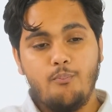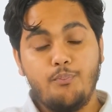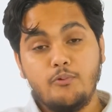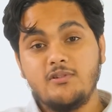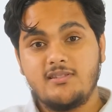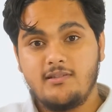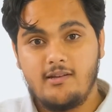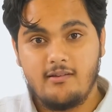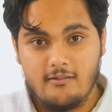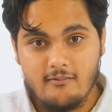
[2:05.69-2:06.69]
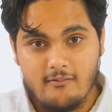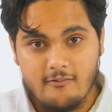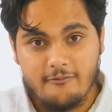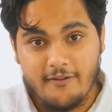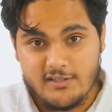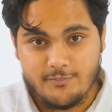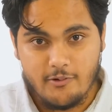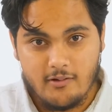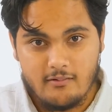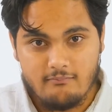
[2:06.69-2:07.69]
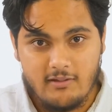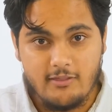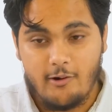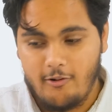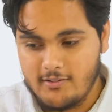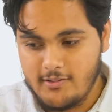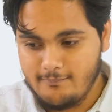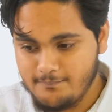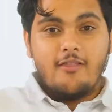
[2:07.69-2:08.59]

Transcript: boosted Facebook in the long term.